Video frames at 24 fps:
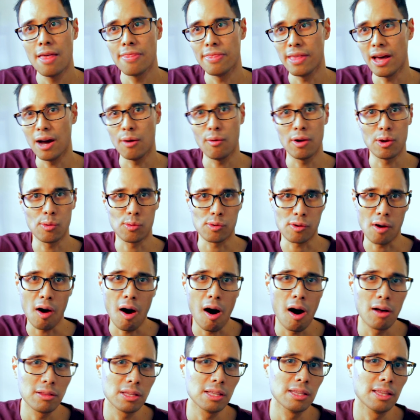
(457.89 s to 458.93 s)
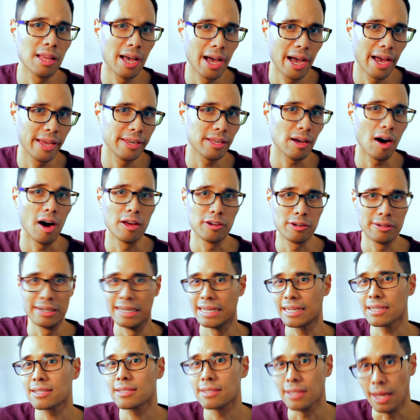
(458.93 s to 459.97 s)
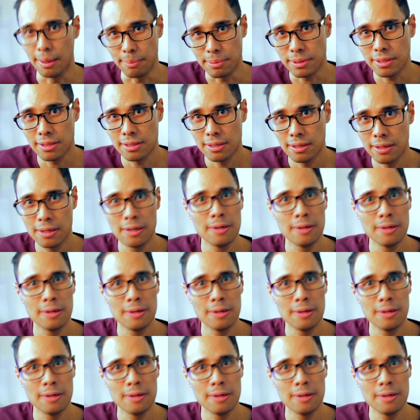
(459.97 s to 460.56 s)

That way we're all aligned on our next steps.